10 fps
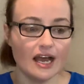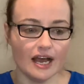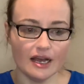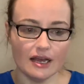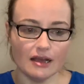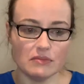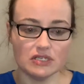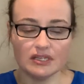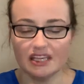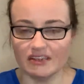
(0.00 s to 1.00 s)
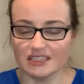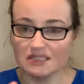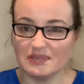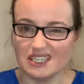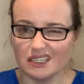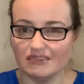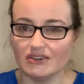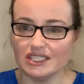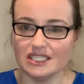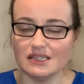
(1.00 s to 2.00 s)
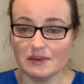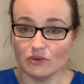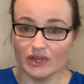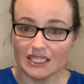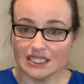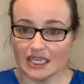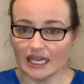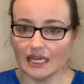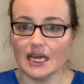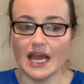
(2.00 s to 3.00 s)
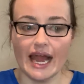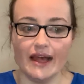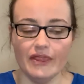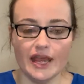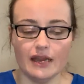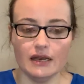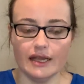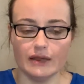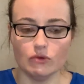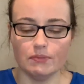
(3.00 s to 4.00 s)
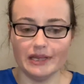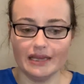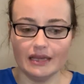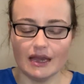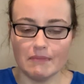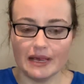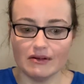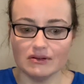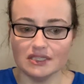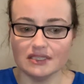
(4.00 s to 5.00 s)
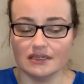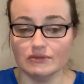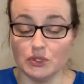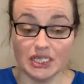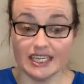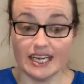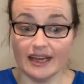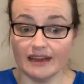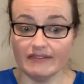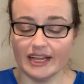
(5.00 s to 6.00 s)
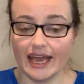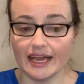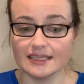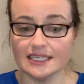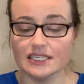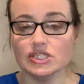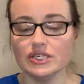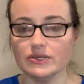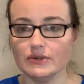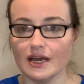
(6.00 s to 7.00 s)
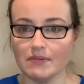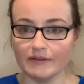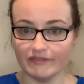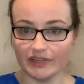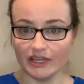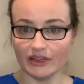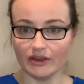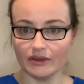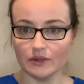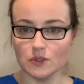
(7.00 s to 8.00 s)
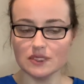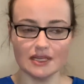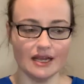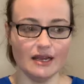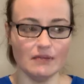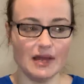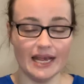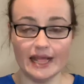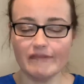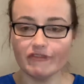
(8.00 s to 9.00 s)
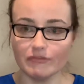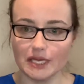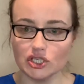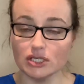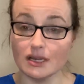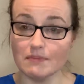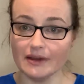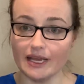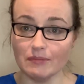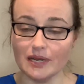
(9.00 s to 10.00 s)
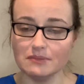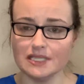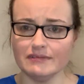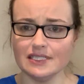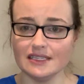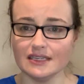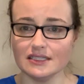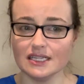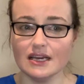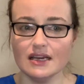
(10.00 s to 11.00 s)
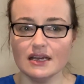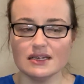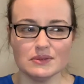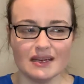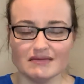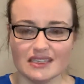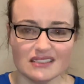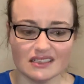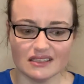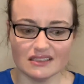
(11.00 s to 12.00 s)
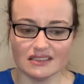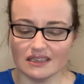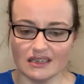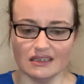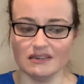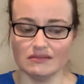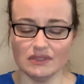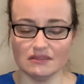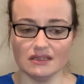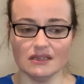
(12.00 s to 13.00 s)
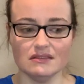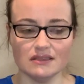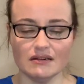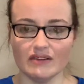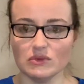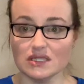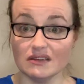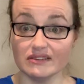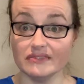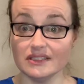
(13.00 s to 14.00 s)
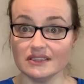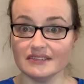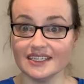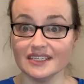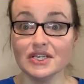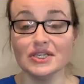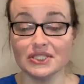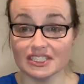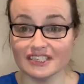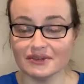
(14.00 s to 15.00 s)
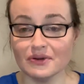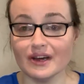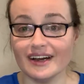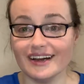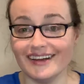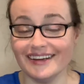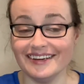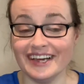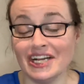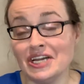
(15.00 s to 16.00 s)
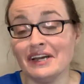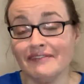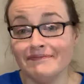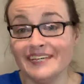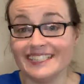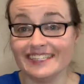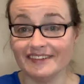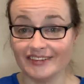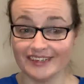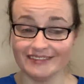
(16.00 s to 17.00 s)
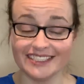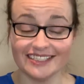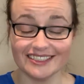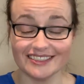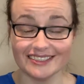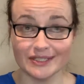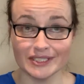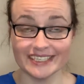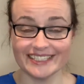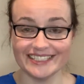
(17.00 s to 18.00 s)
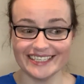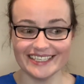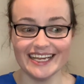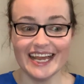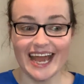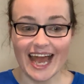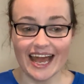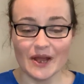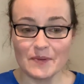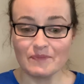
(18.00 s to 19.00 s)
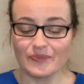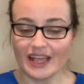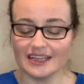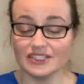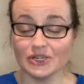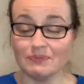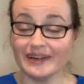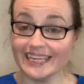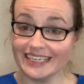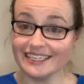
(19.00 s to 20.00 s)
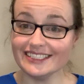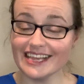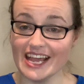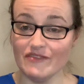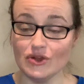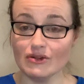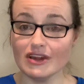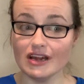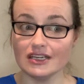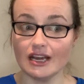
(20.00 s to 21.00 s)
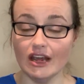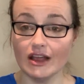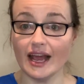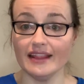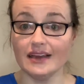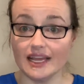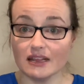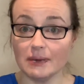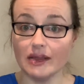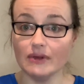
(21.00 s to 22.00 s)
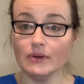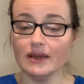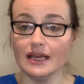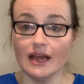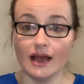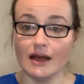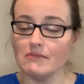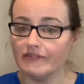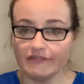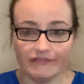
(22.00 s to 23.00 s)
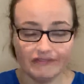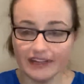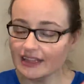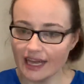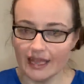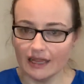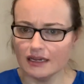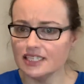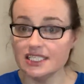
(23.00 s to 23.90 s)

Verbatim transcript: um, so that you can speak to your neurologist a bit more easily. And then it will be about, you're going to have like access to a couple of videos um, and information about epilepsy research. Because without research, like we like, don't have much hope for the future, right? So and, and, I personally find research just so exciting. Um, so please, if you could look at the link below, um, fill that in,